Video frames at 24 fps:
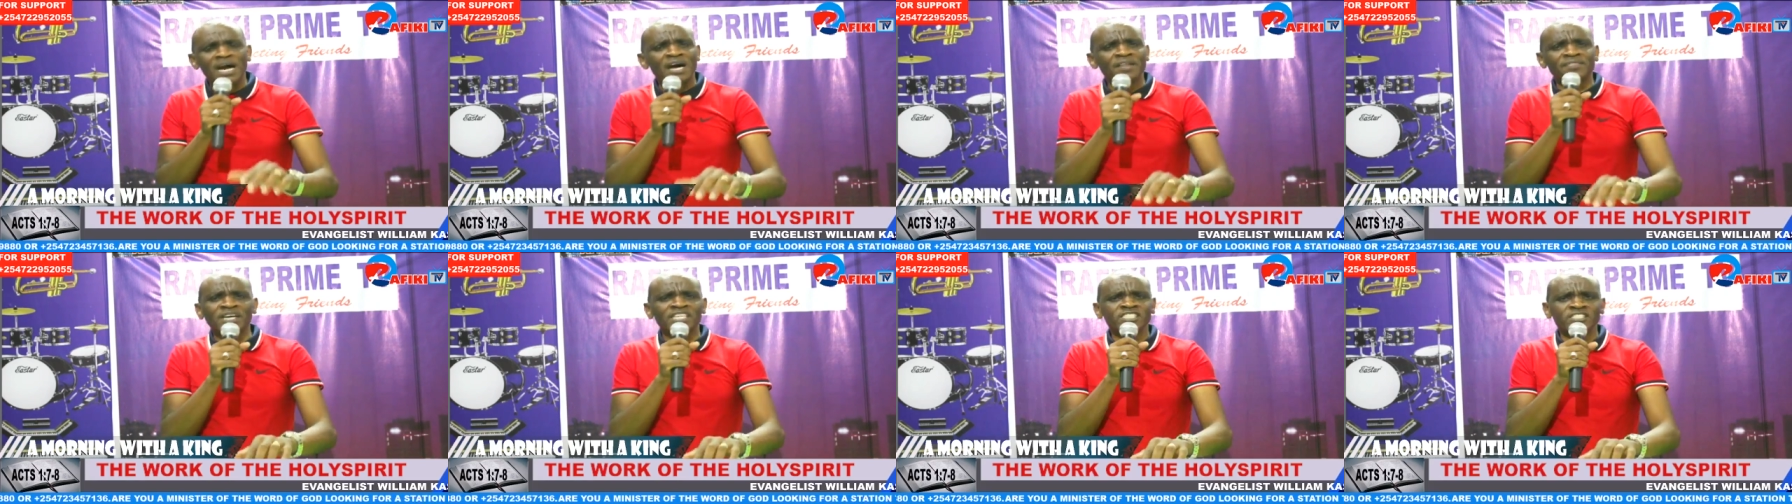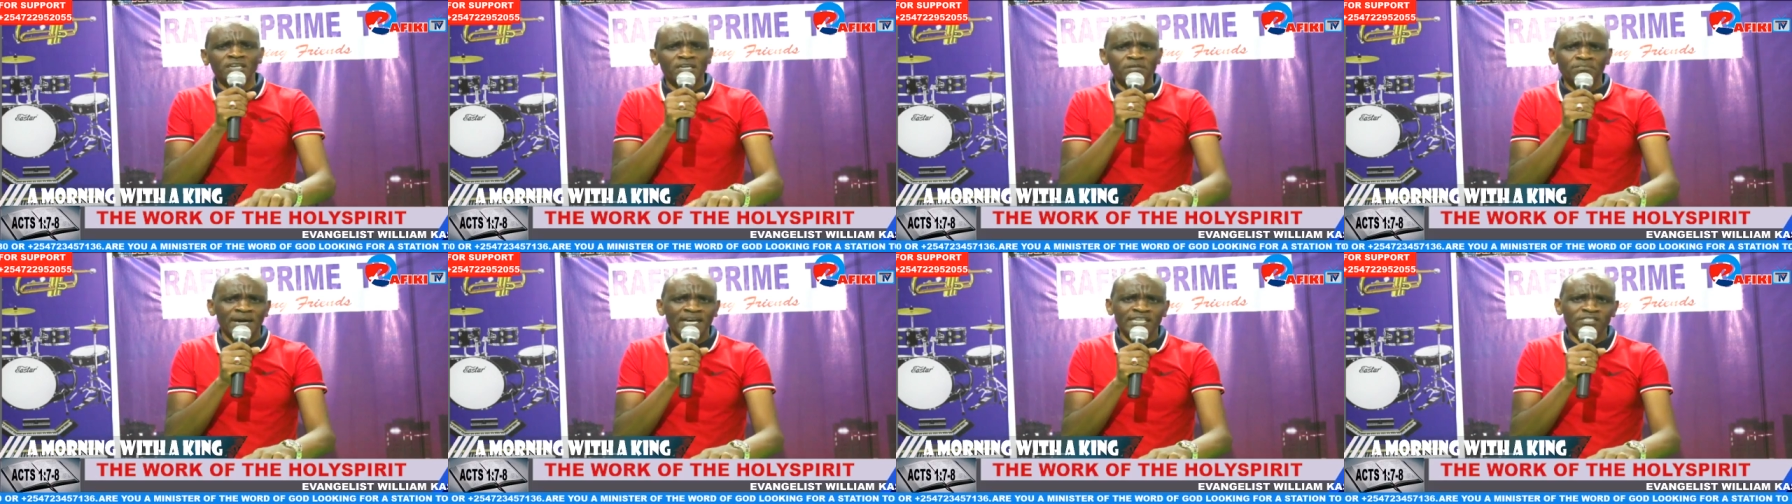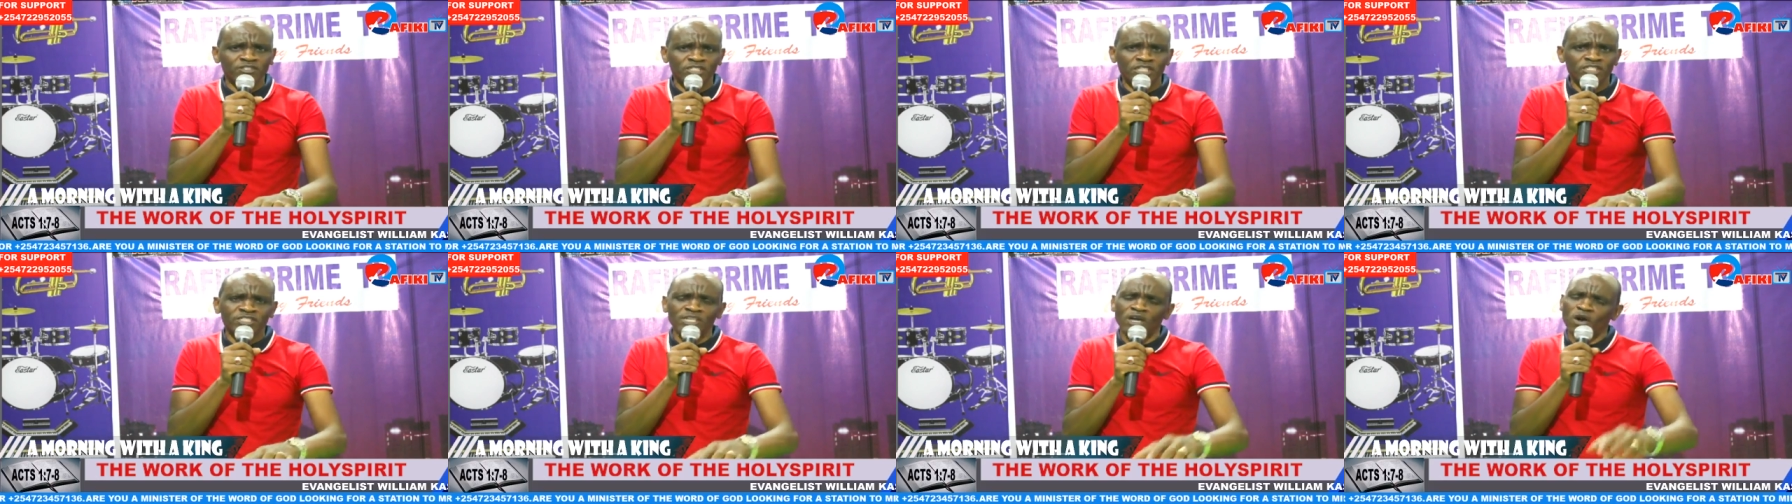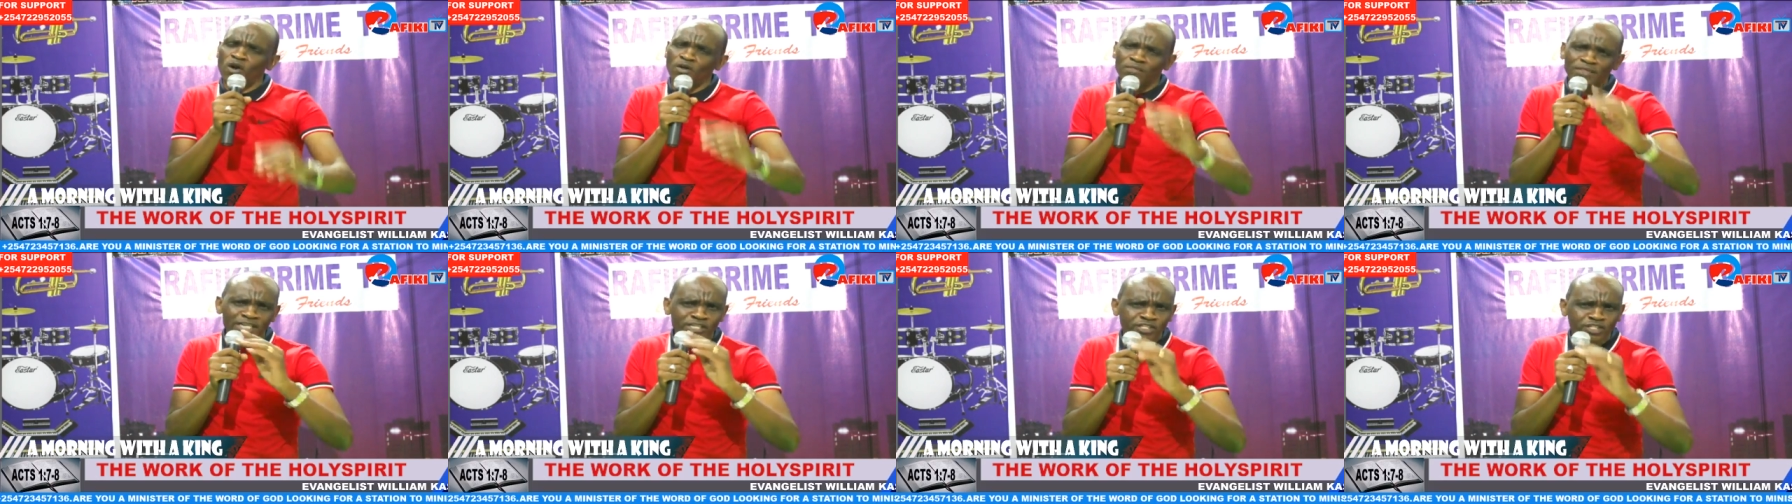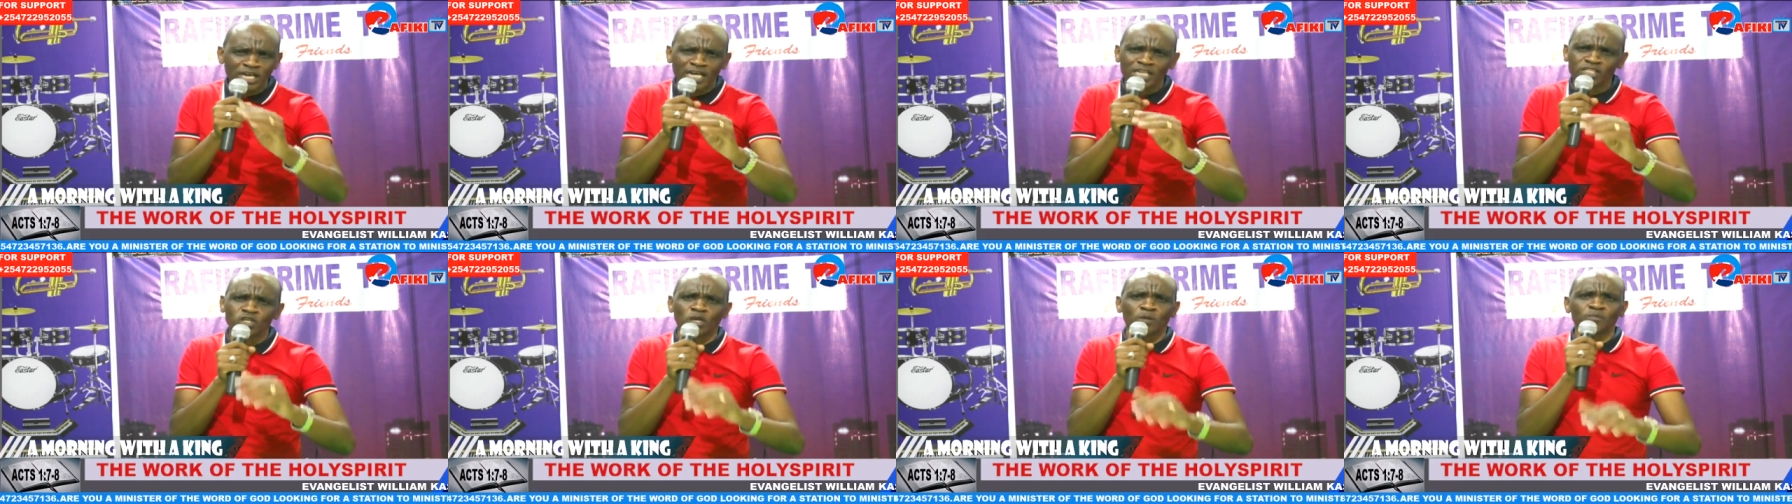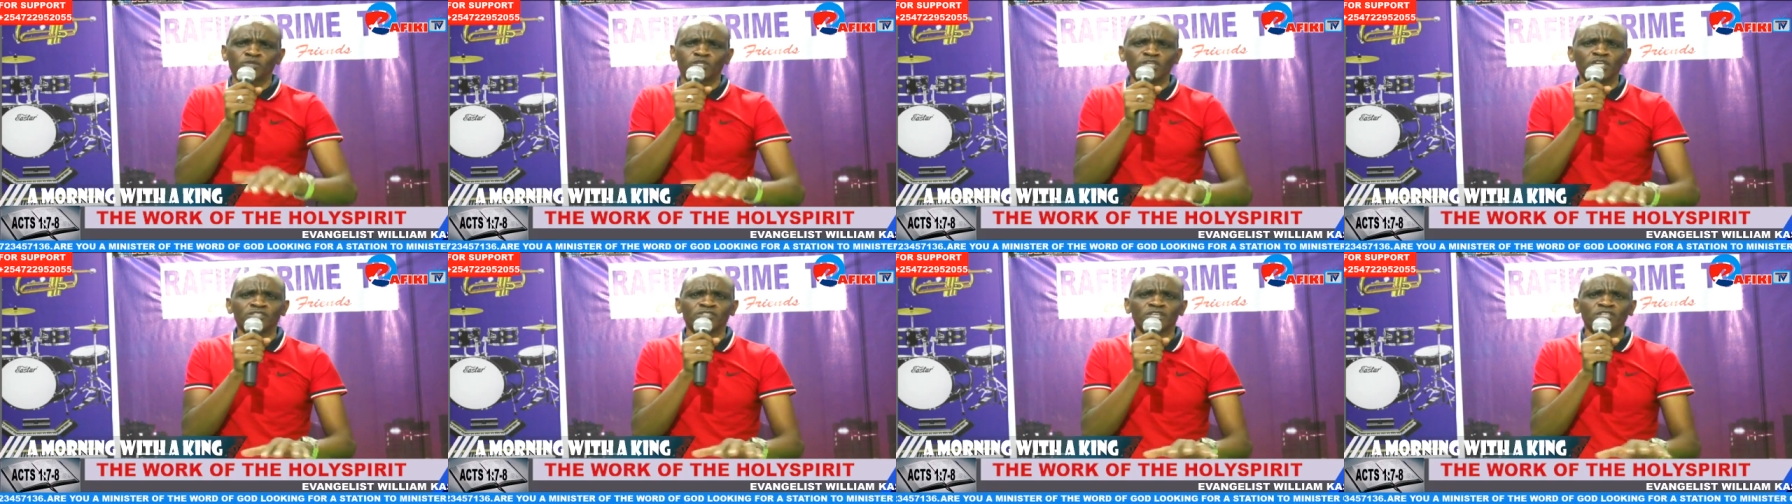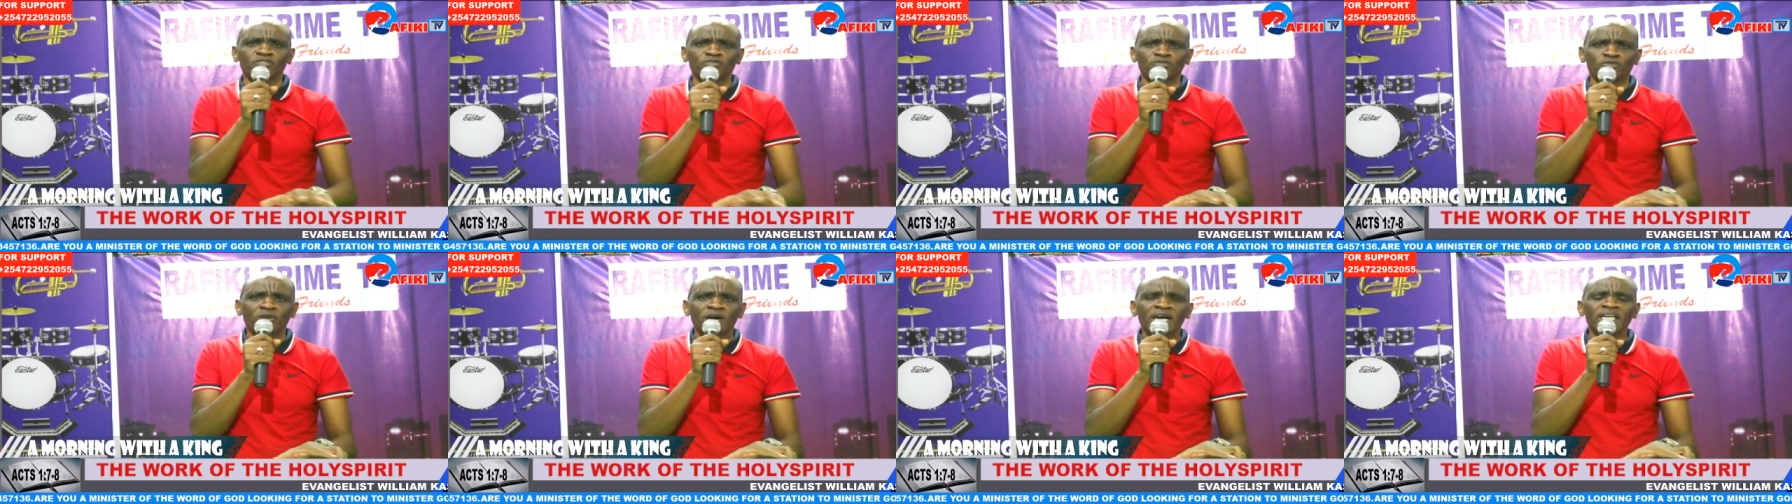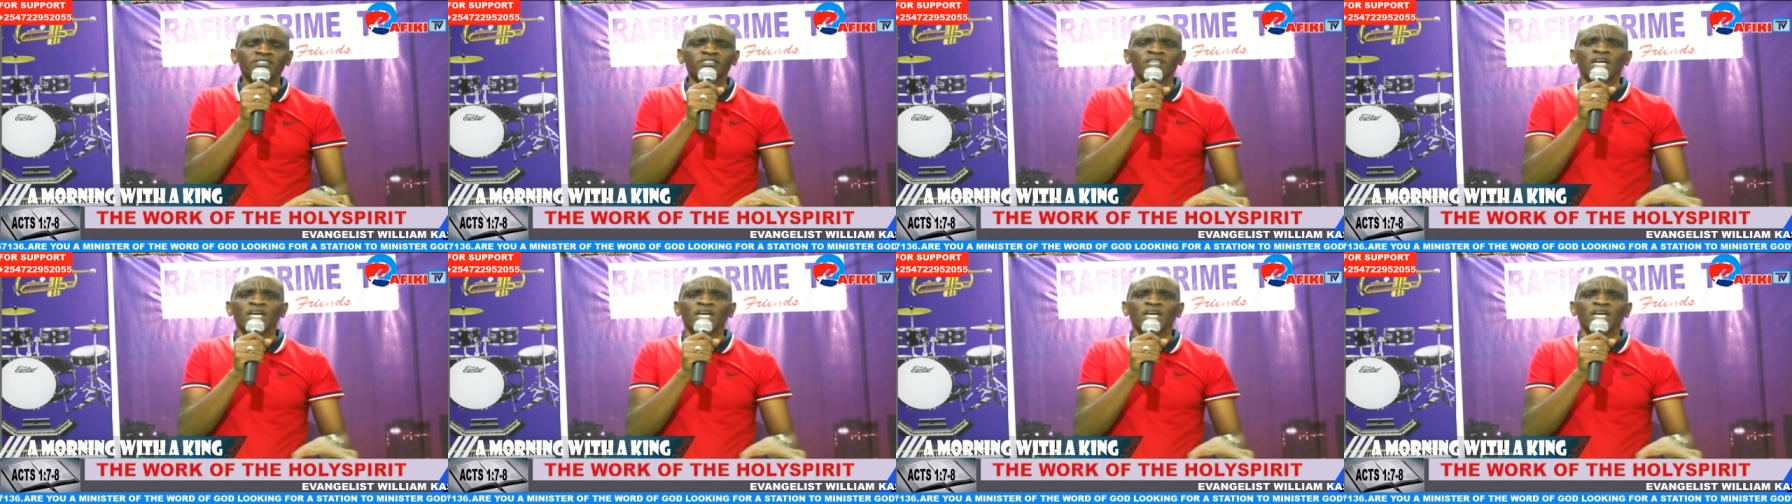and my sister, or the church of Jesus Christ,